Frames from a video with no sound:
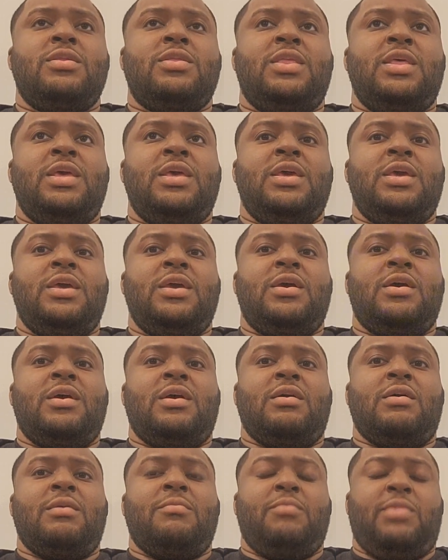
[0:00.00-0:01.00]
the
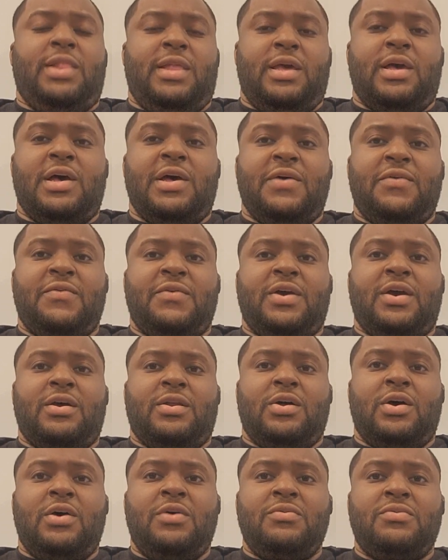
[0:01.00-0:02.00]
playoff
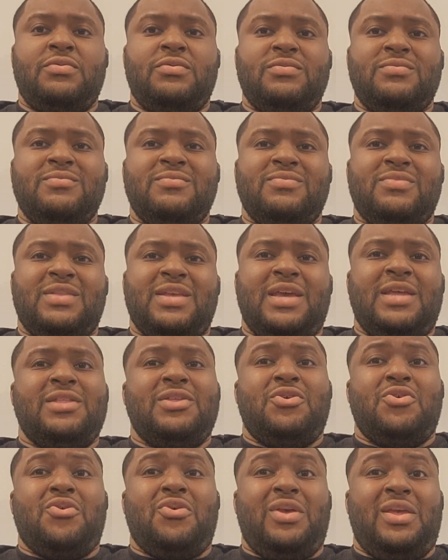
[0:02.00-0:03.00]
cutoff
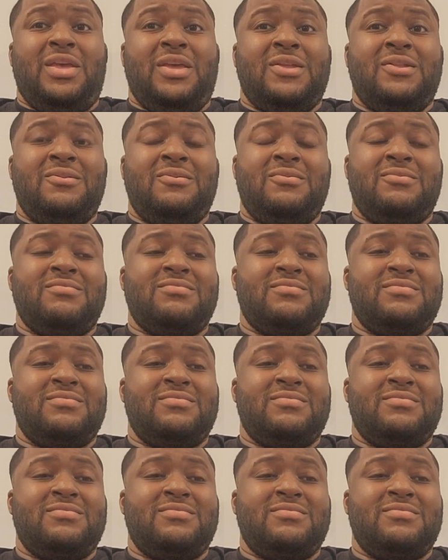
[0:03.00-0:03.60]
and you're in,